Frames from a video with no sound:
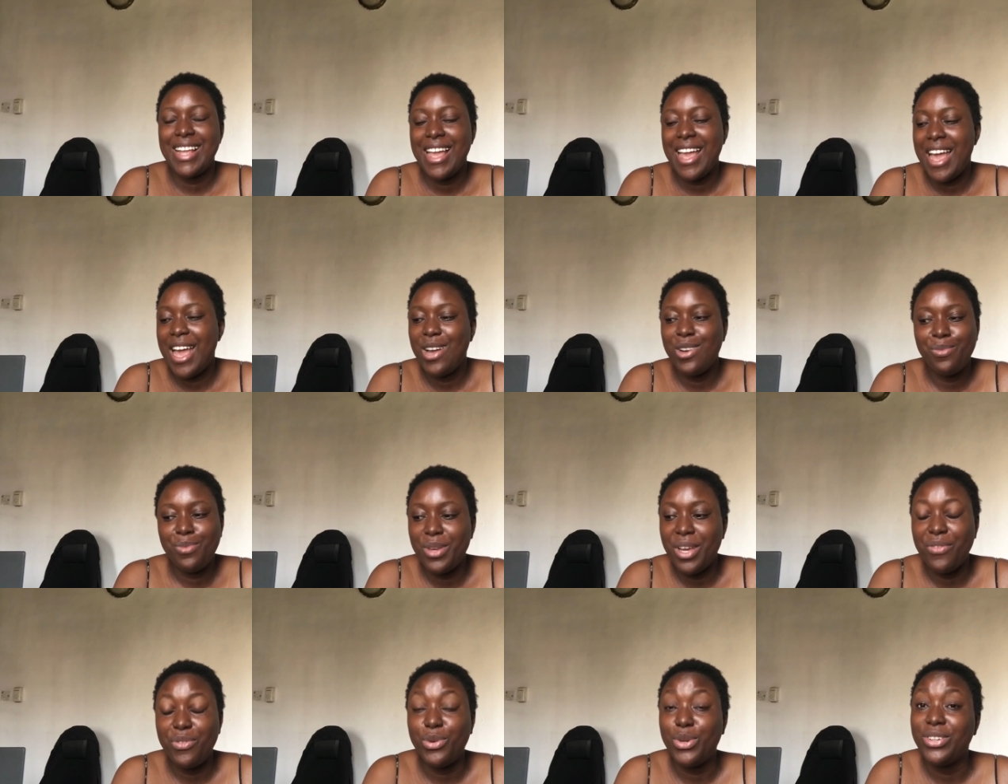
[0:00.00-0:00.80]
i hope you
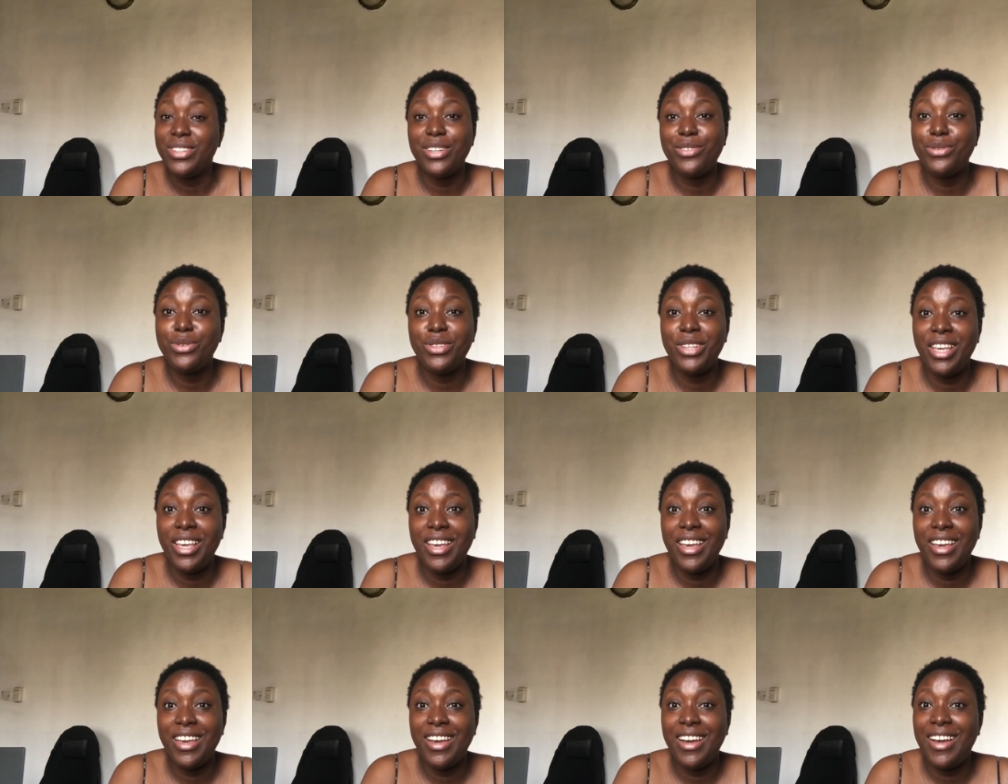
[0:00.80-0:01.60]
have a wonderful
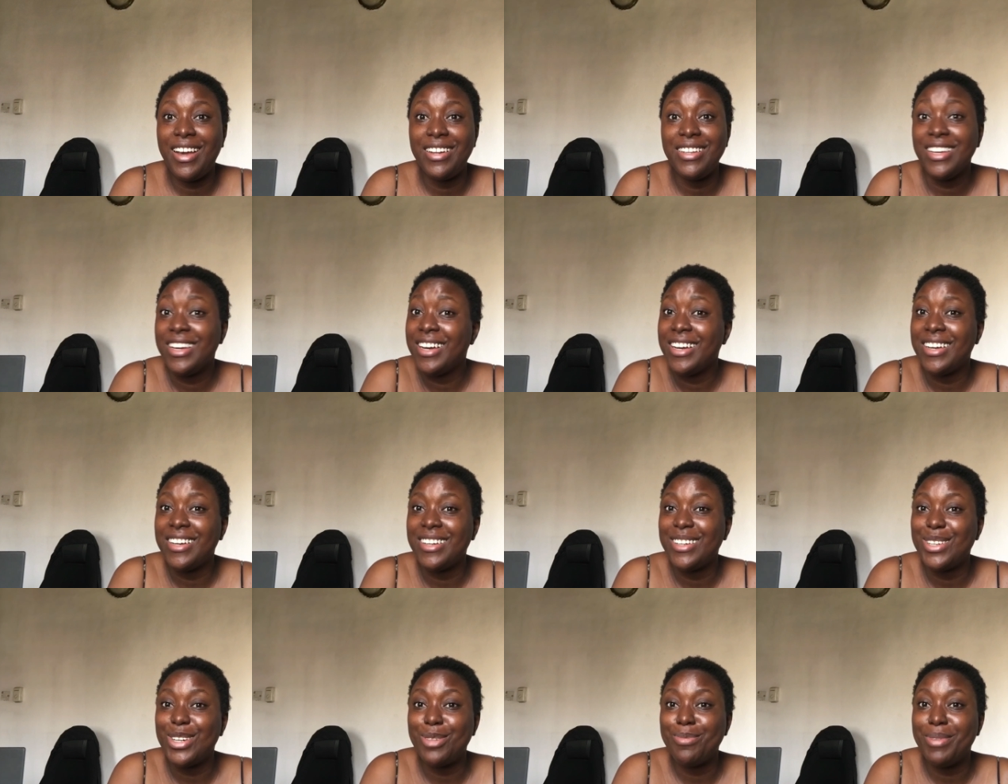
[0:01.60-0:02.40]
year and yeah
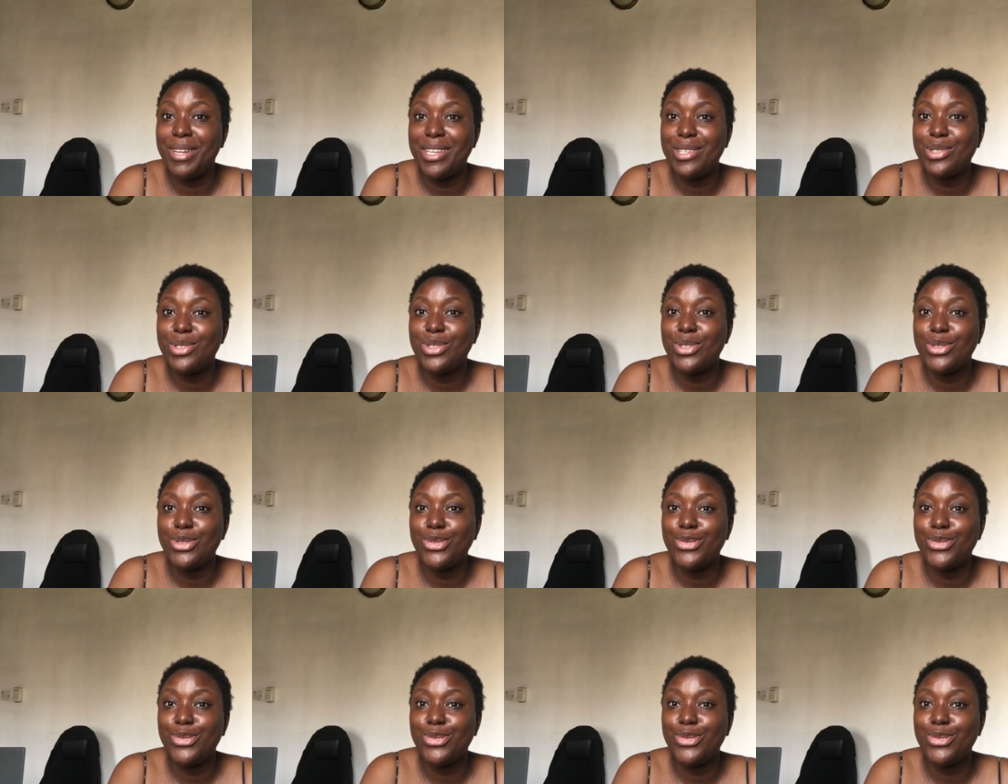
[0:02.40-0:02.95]
god bless you